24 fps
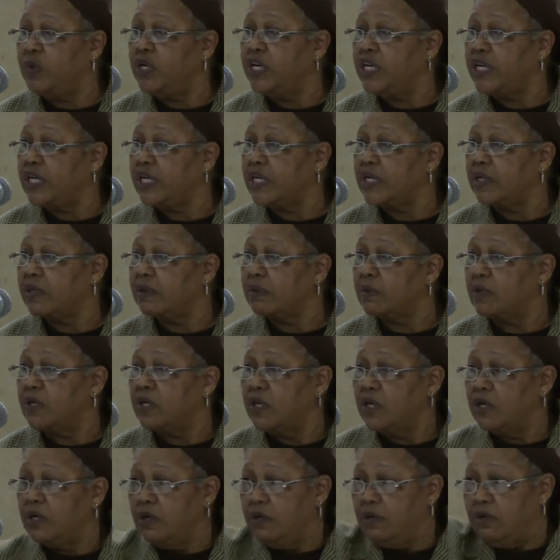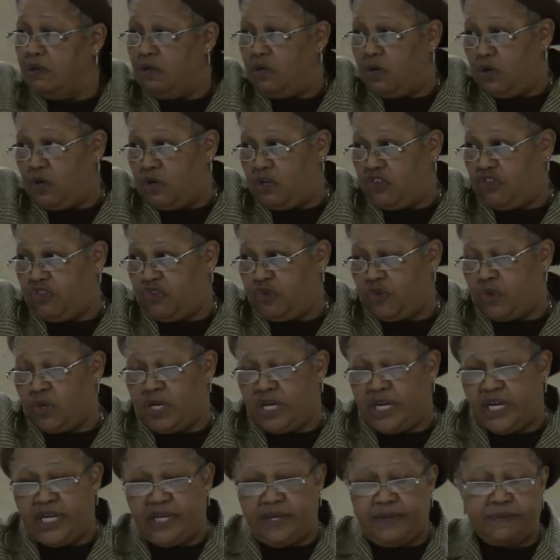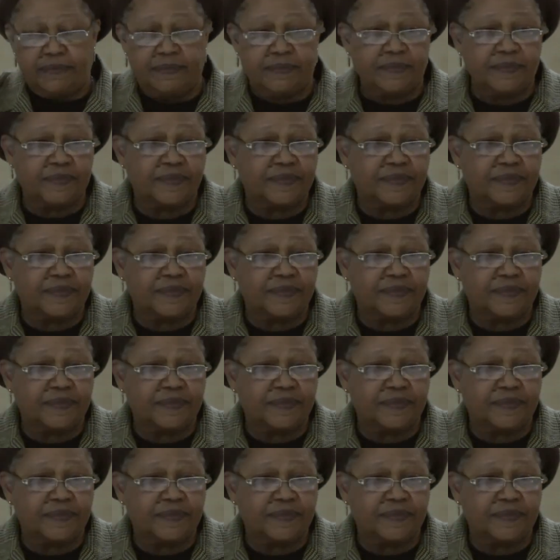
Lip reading: work? Yours truly.